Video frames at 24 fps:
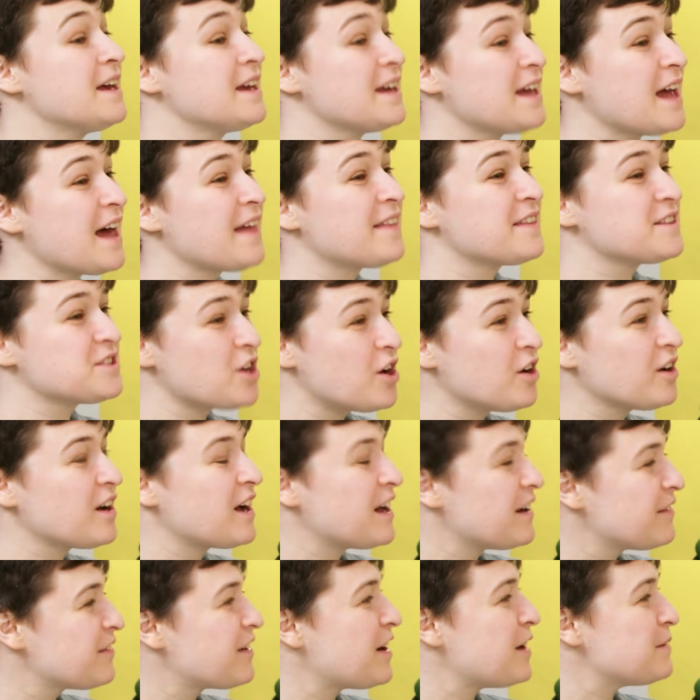Yeah, this all
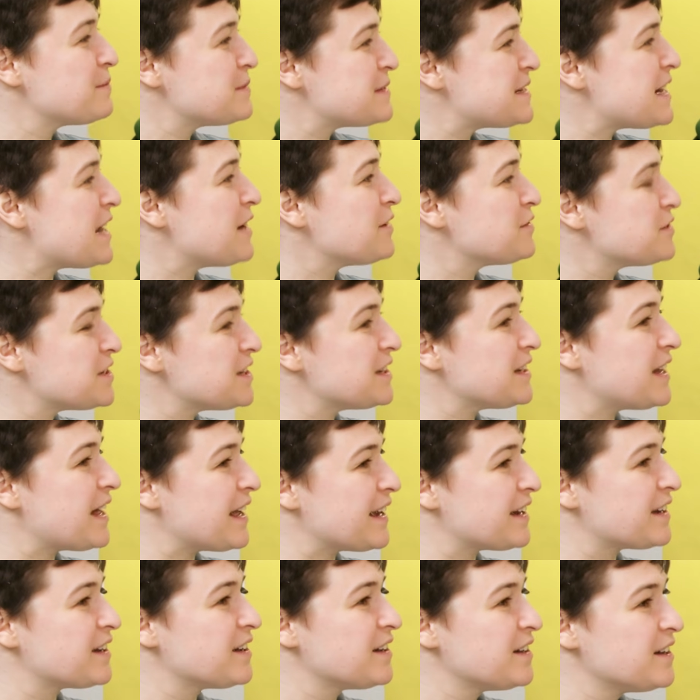kind of comes down to
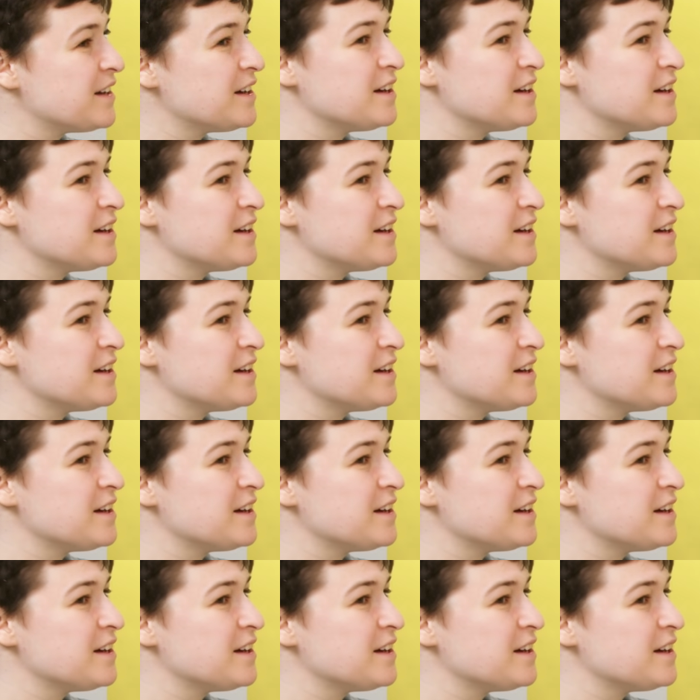like